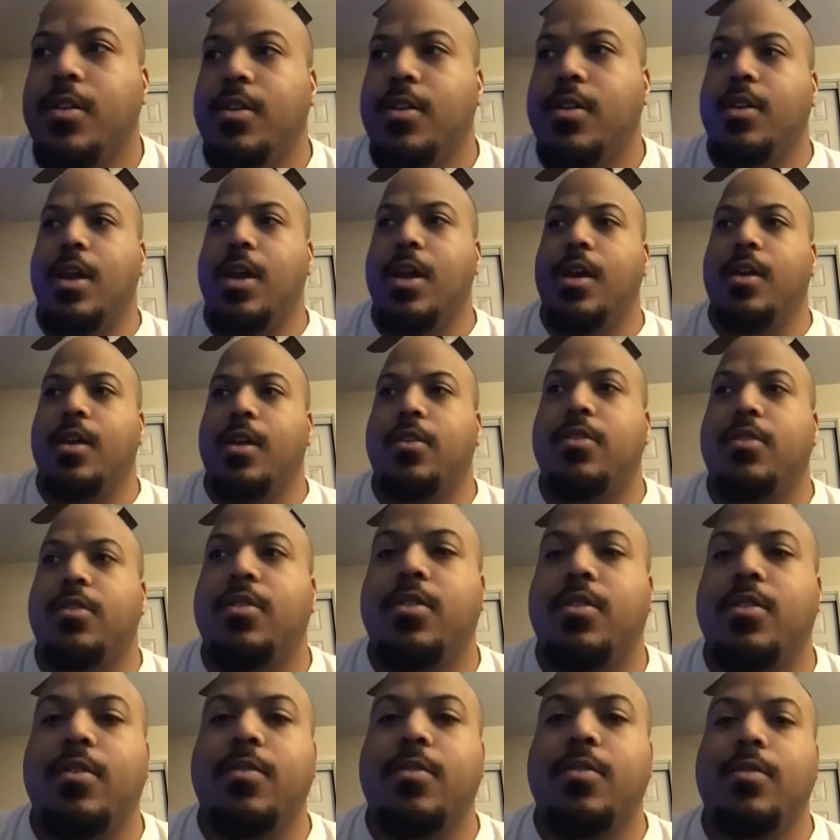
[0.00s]

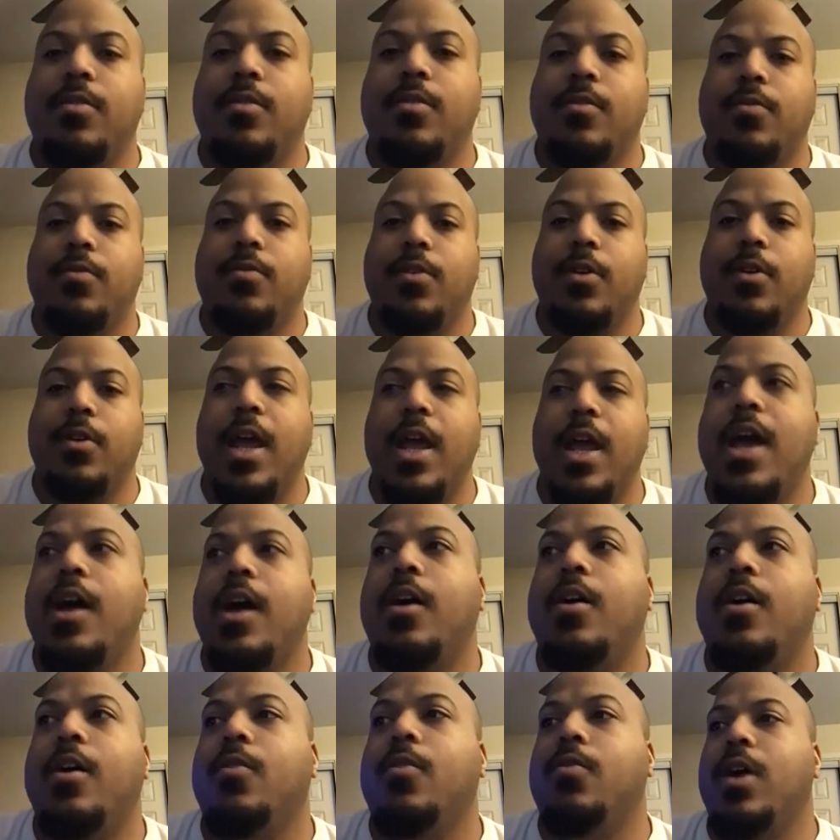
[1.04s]
that for
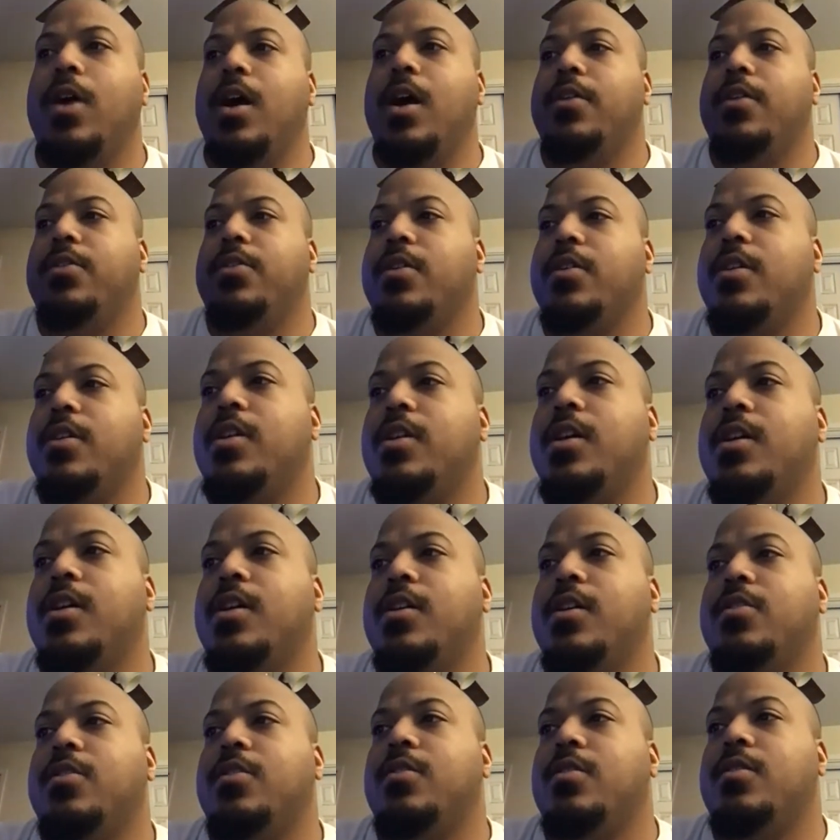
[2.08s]
now, Ryzen
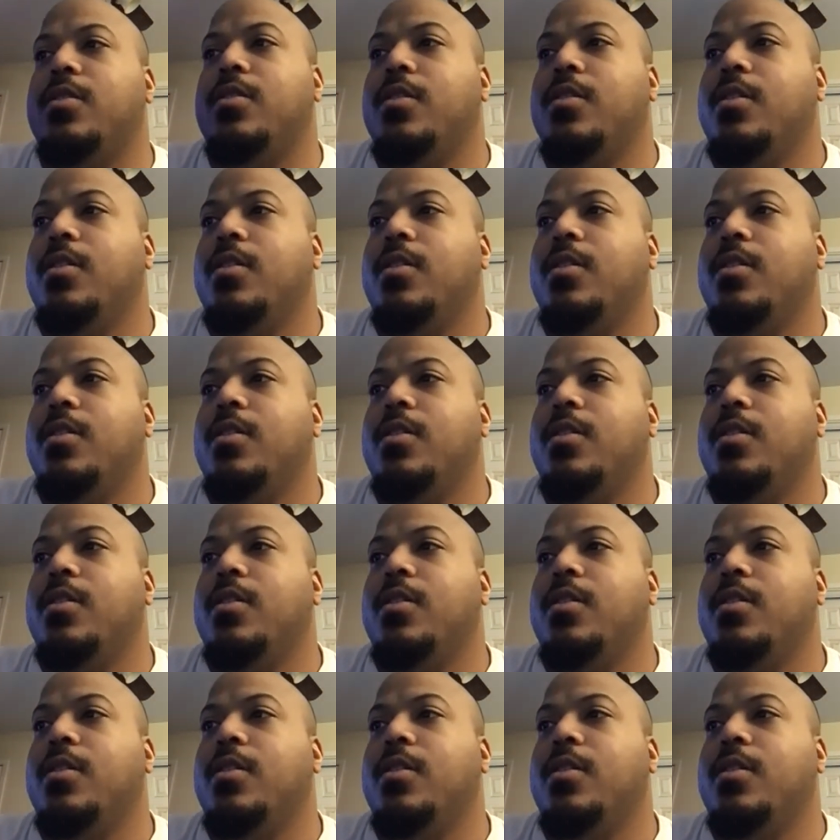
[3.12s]
can't